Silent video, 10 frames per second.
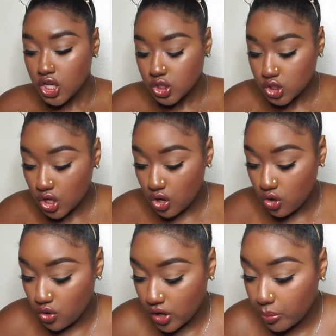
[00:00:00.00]
So
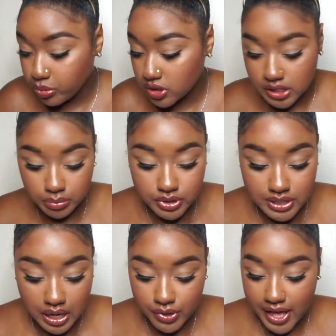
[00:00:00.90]
a couple samples
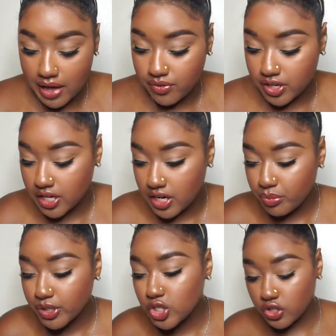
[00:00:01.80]
that we have in here. I'm
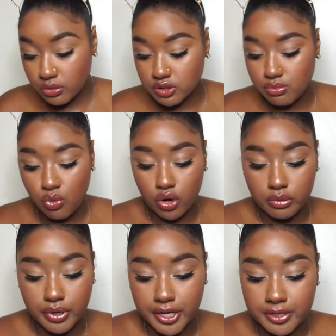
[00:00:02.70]
pretty sure there was more,
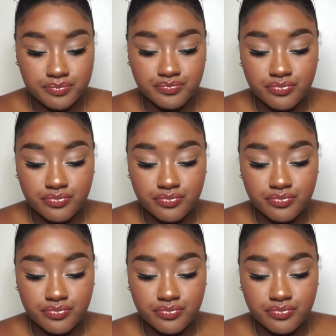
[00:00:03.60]
but